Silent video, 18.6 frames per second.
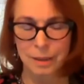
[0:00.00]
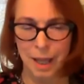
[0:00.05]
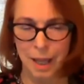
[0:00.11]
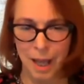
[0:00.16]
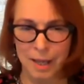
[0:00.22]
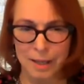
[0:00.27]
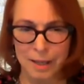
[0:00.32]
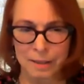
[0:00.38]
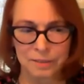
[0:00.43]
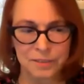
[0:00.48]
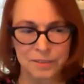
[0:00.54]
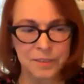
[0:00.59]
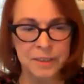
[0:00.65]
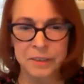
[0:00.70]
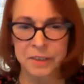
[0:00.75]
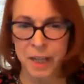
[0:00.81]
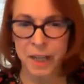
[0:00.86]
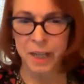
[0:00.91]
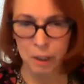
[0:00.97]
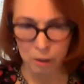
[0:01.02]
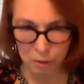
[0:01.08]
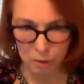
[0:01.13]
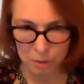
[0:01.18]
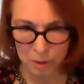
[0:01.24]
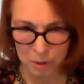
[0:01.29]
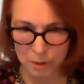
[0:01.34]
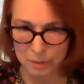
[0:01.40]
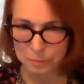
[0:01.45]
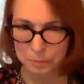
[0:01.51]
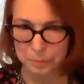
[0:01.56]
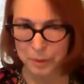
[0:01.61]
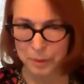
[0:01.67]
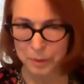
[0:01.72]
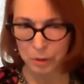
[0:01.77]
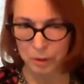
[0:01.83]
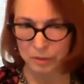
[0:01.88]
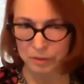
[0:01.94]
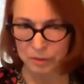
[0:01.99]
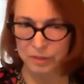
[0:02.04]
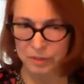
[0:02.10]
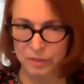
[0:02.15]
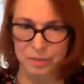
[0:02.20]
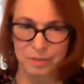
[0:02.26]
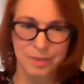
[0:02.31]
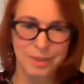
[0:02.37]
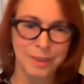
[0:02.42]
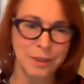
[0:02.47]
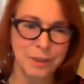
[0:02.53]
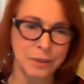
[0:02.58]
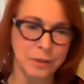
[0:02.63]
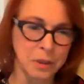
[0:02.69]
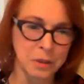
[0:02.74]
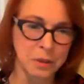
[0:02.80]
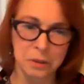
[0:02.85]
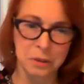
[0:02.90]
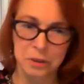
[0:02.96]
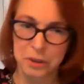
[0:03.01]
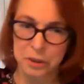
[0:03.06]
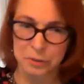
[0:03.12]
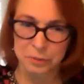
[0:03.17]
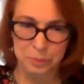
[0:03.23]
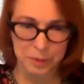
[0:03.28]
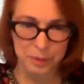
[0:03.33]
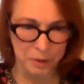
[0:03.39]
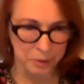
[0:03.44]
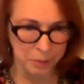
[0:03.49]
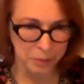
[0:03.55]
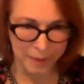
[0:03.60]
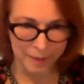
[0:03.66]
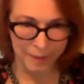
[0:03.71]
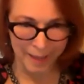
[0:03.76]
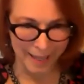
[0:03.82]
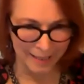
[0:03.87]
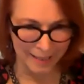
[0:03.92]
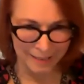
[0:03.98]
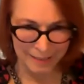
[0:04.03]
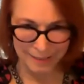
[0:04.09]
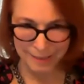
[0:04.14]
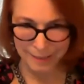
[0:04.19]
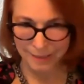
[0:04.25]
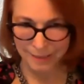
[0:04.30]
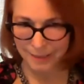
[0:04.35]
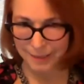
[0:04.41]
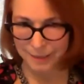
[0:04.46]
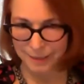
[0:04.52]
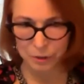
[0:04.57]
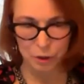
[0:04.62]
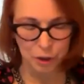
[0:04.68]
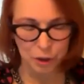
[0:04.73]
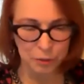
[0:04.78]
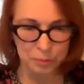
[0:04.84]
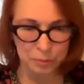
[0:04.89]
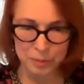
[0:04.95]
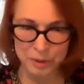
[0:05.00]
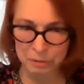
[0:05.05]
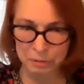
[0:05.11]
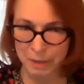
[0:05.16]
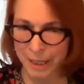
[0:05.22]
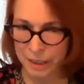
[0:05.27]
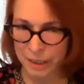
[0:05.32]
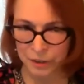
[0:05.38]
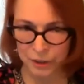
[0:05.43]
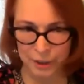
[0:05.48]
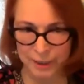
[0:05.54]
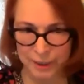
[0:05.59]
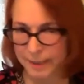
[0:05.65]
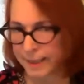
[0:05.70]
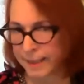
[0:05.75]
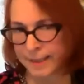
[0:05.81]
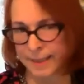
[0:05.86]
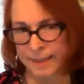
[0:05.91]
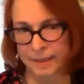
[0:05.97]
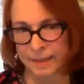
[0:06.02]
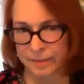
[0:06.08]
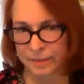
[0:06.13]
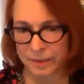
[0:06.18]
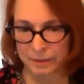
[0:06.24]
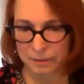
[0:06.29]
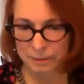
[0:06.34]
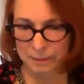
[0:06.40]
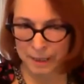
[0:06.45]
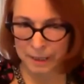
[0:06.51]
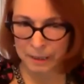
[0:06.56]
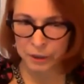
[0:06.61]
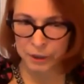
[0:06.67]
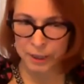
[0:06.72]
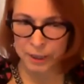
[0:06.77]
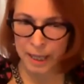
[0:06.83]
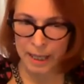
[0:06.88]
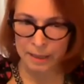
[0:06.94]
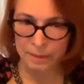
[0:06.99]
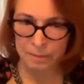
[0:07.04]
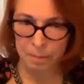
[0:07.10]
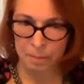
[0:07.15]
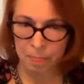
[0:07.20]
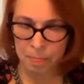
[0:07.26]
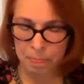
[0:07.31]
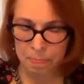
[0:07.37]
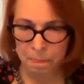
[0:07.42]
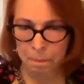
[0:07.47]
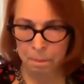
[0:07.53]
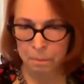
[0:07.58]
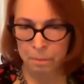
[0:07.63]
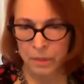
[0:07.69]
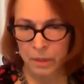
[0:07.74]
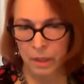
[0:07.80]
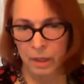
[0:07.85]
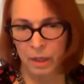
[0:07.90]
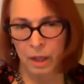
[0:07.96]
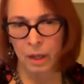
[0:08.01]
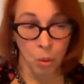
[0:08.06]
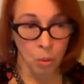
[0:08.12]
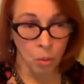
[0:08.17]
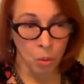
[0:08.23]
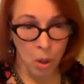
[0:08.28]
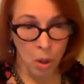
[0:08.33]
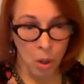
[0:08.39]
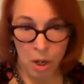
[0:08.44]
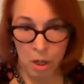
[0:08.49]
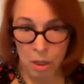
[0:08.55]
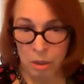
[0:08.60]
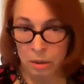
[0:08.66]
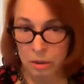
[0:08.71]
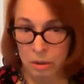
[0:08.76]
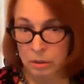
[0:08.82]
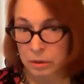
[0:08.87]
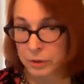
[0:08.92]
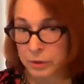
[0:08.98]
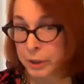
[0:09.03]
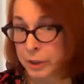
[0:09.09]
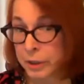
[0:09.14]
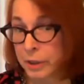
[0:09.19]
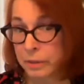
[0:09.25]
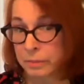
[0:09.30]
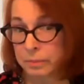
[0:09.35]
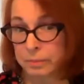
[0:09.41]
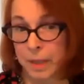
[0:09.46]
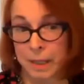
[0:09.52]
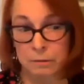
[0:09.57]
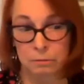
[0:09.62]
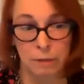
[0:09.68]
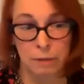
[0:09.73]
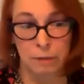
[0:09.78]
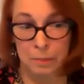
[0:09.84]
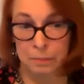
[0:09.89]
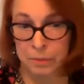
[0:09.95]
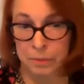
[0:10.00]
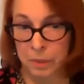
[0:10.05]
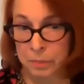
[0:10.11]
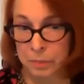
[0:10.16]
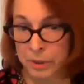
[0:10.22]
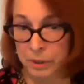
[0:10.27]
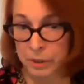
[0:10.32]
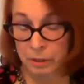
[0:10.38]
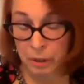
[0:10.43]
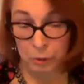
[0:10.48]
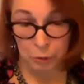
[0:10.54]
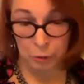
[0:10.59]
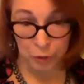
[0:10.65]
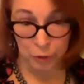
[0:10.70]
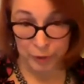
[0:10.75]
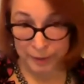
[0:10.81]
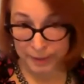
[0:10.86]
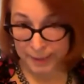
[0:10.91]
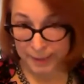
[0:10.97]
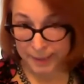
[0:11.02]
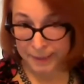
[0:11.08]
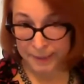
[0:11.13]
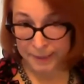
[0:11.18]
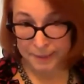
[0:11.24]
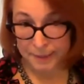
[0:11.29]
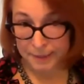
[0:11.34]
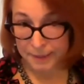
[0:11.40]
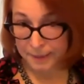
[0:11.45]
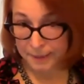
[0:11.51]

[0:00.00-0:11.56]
and feel terrible because you shouldn't be doing that and you shouldn't be raging at things that you're raging at, or you're like wrapped up in your OCD